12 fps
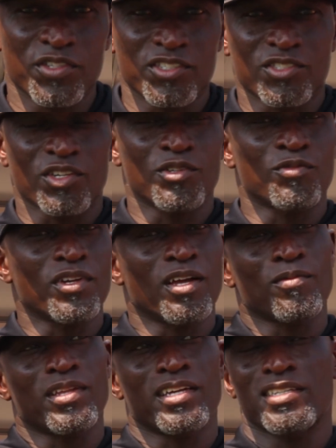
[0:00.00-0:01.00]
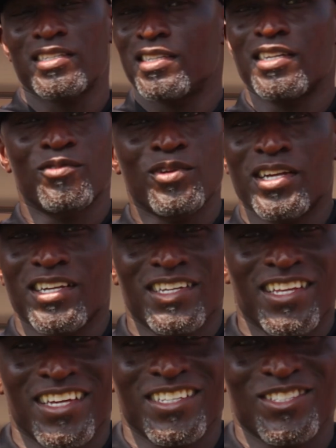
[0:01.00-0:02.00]
field a certain way, I'm like, he ain't ready
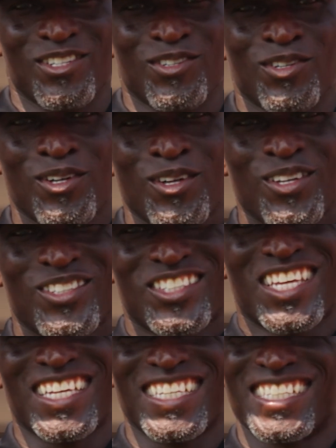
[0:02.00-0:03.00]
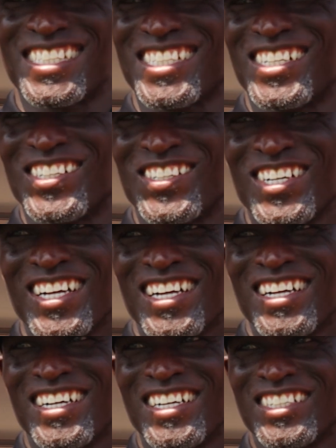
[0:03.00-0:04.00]
today, you know. So
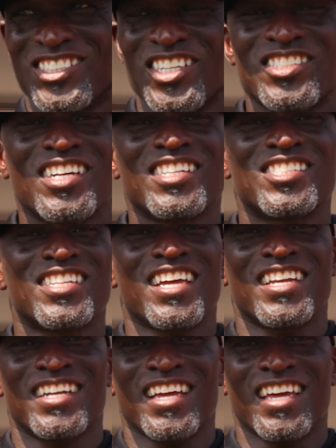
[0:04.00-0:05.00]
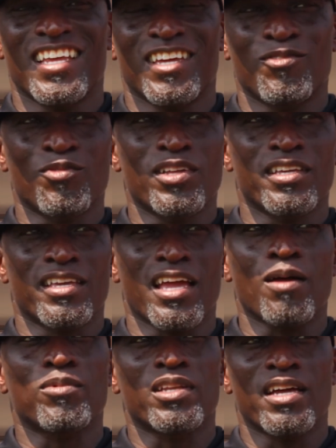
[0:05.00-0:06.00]
just understanding that and really
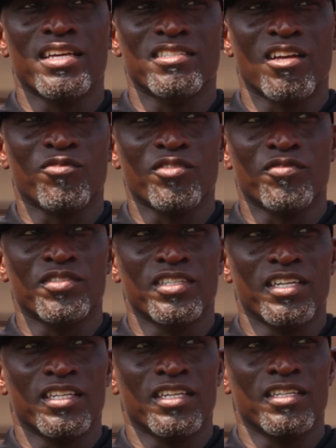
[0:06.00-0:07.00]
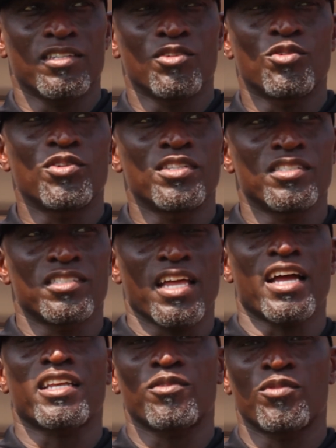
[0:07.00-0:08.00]
capitalizing off of it and knowing
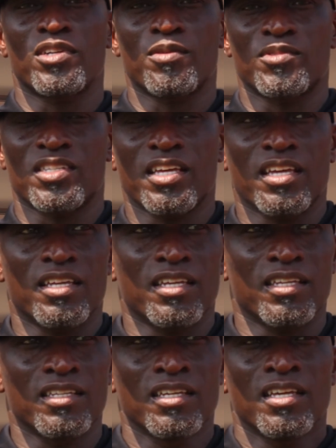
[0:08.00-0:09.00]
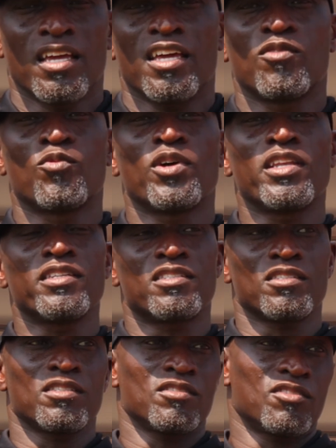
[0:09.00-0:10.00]
exactly what I'm saying and willing
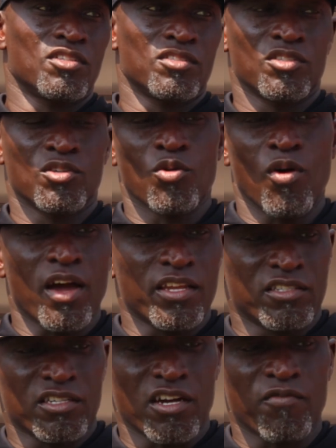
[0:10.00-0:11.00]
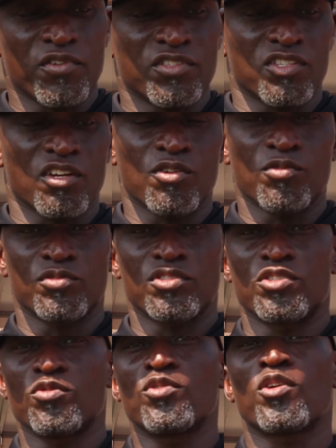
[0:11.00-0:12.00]
to go out of his comfort zone
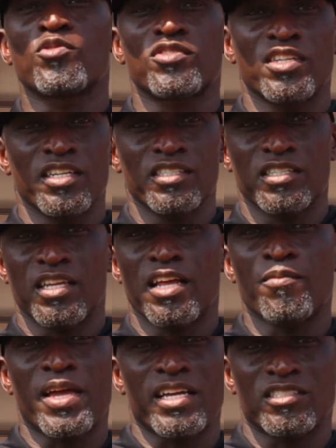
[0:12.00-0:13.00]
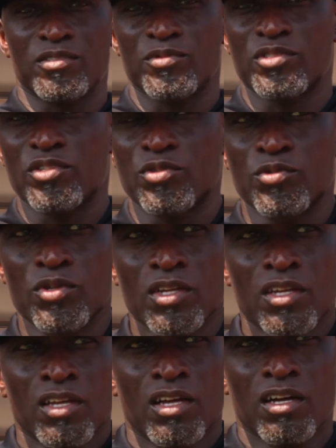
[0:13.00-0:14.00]
to do those things that I'm asking him to do,
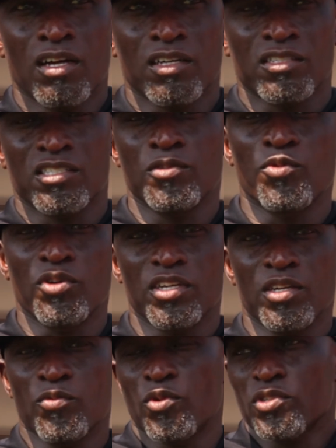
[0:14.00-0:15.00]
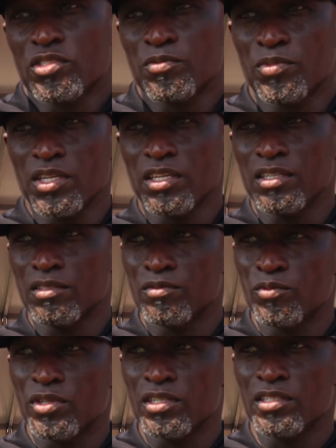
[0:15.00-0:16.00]
because he wants to be
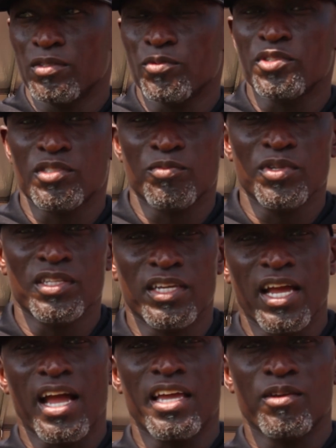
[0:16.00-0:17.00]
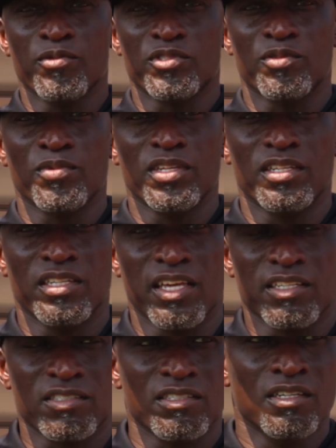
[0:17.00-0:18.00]
the guy. He wants to be the
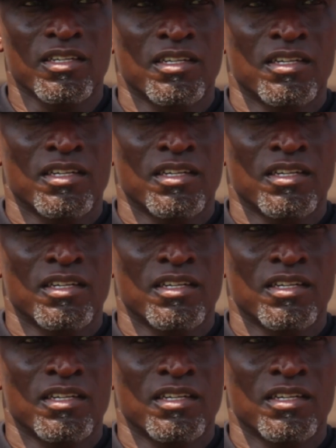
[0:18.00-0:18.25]
next